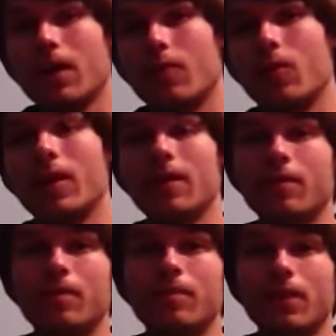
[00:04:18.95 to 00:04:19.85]
would have given
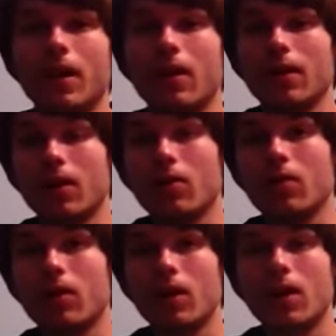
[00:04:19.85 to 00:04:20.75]
him a little
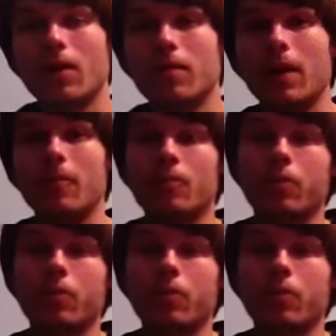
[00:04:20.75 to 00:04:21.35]
Maybe